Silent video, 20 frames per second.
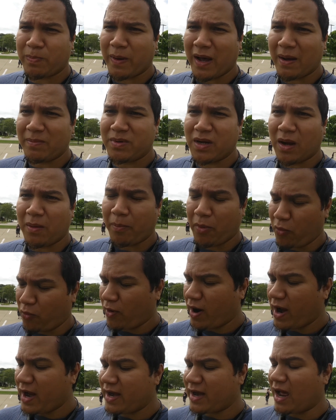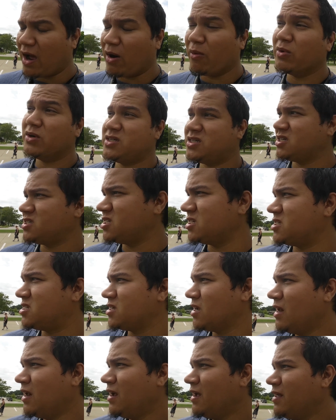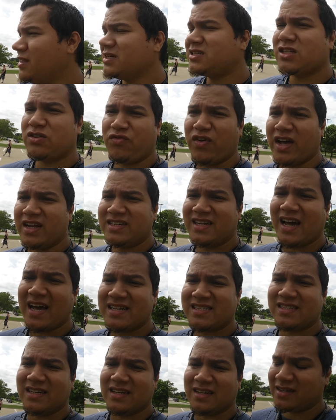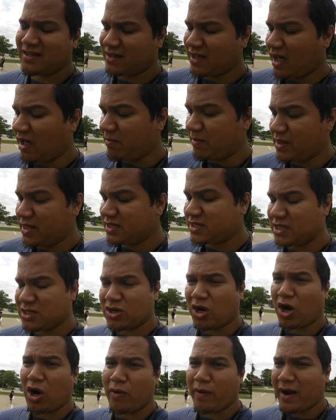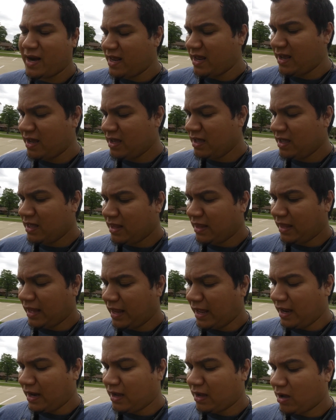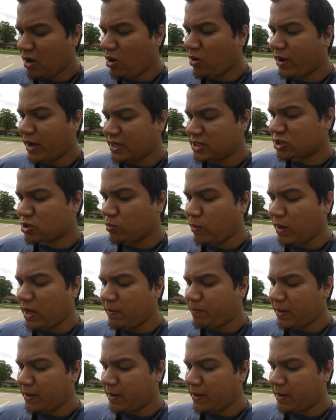popped up right now which this is this is fantastic. I mean this is already like okay sweet